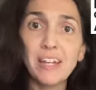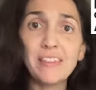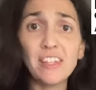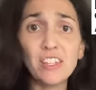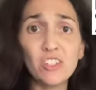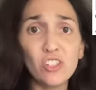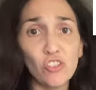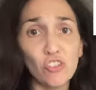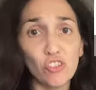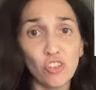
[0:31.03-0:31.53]
and
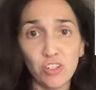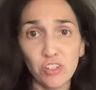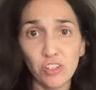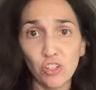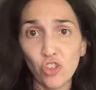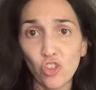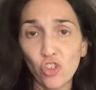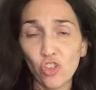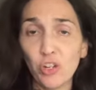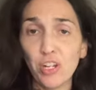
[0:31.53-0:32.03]
this is
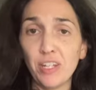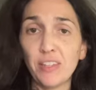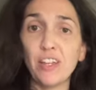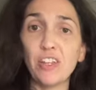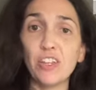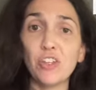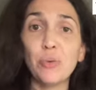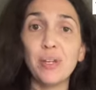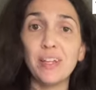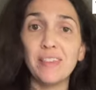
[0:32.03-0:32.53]
just ensuring
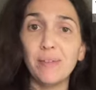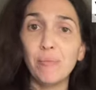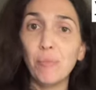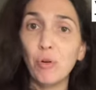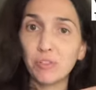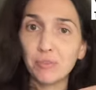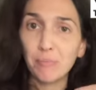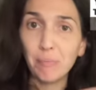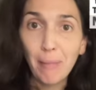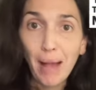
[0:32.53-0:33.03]
that you get the
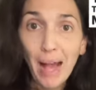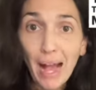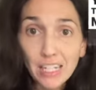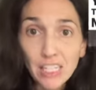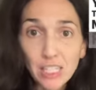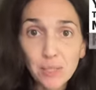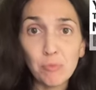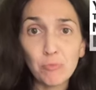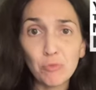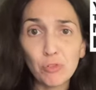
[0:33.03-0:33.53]
most
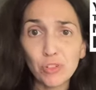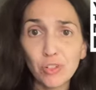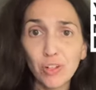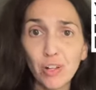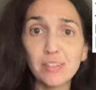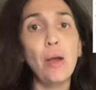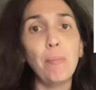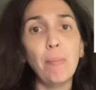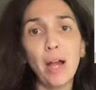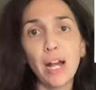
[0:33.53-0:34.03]
maximum
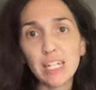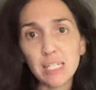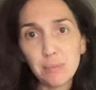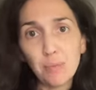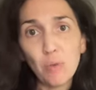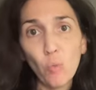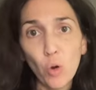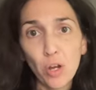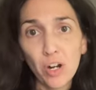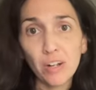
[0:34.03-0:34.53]
results,
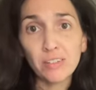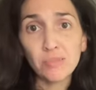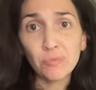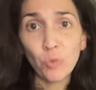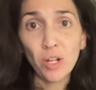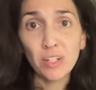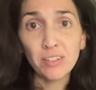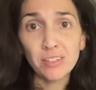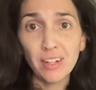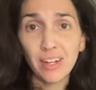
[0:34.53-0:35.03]
maximum
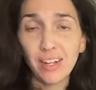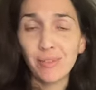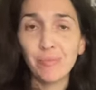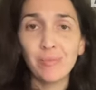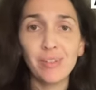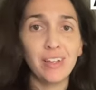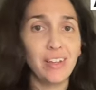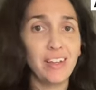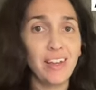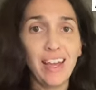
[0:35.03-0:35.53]
one-on-one -on -one time,